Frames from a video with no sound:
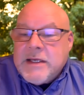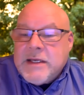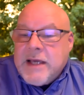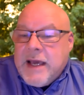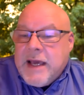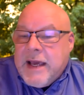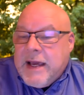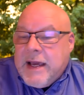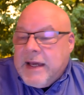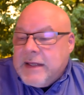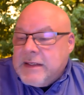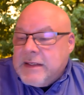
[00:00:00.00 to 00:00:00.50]

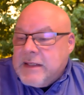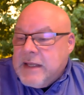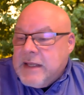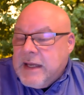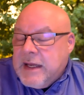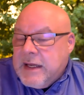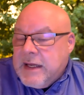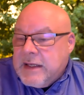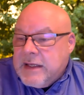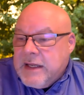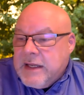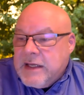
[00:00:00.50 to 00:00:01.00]
and
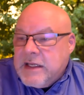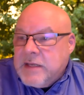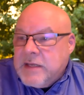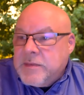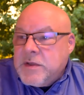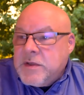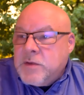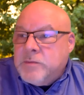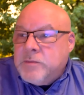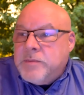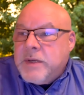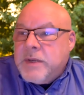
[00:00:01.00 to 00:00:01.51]
and
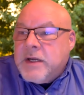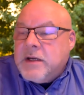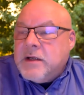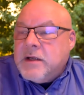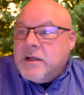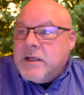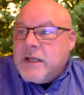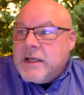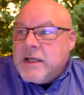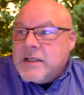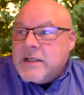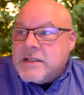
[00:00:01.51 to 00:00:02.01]
A.W. Bell
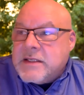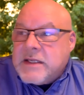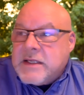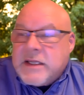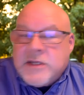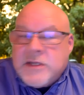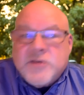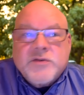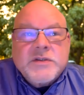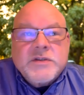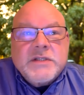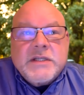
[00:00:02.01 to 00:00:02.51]
has an
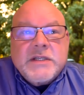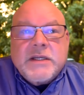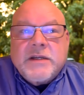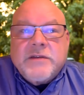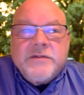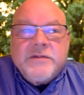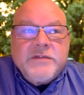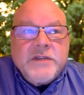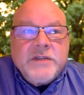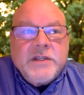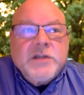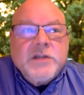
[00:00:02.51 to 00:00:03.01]
interesting
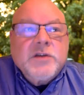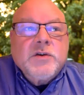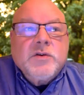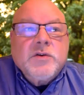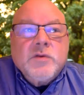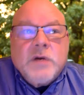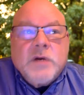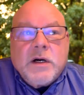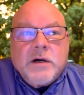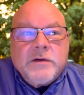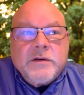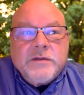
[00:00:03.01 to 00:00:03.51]

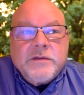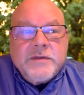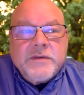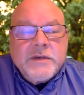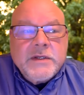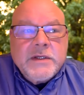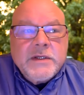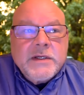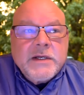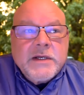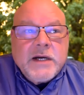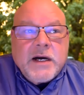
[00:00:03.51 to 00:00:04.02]
view of
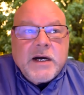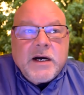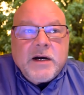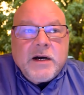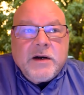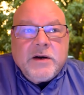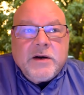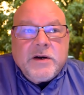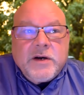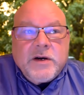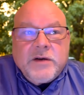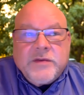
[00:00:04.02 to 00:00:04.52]

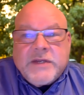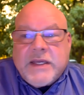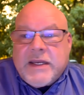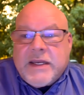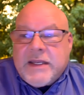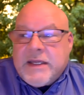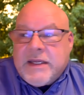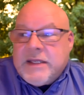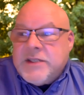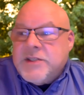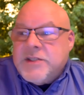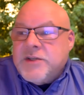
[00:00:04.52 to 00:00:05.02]
uh, of
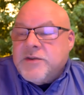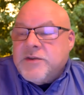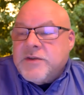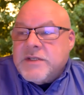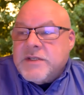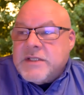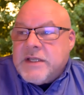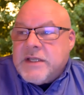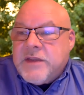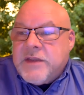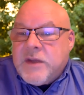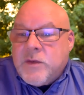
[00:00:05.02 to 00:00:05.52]
getting interns
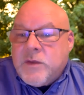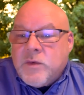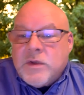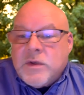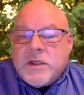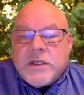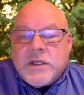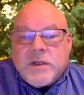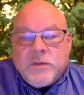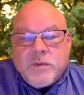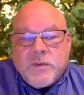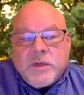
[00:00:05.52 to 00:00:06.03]
in. They
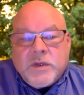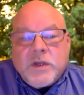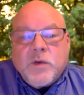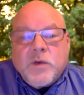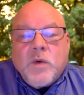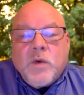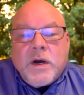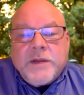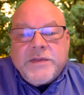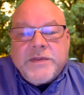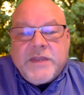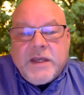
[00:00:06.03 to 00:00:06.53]
really really
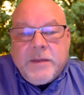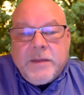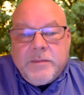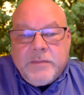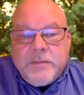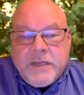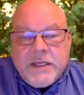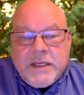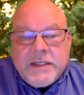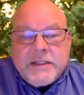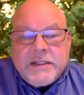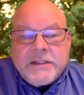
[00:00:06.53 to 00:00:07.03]
want them
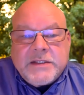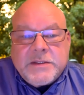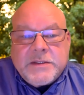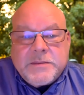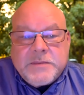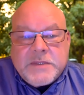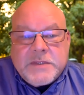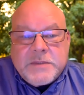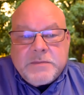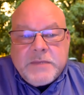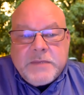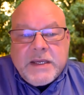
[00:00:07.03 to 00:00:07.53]
in to
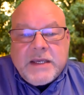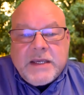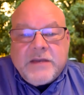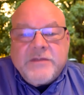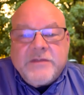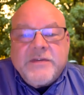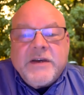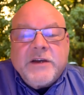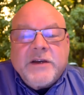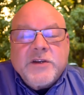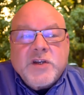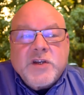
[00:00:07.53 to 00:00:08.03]
to make it
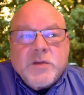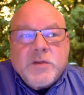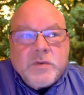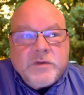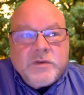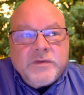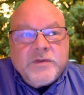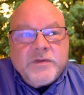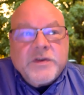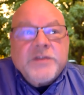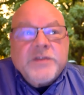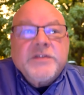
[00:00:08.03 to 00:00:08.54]
valuable
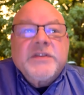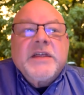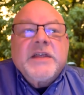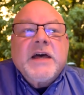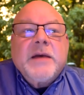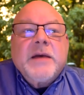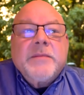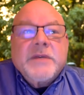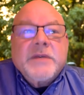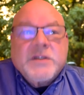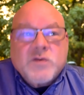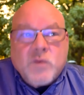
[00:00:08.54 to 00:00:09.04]
for
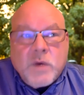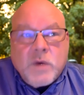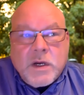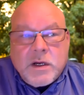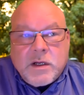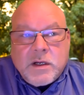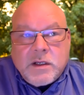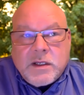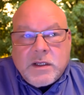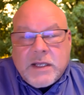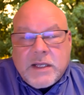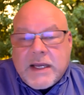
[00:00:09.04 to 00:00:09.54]
them as
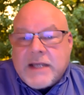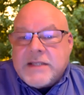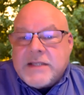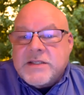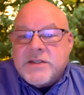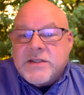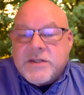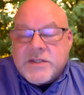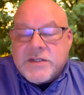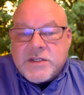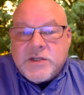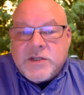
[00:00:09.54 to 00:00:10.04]
well as
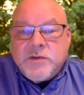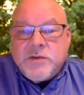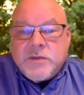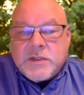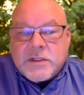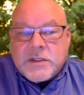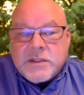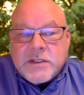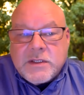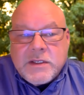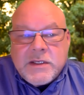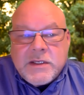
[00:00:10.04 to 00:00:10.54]
the student.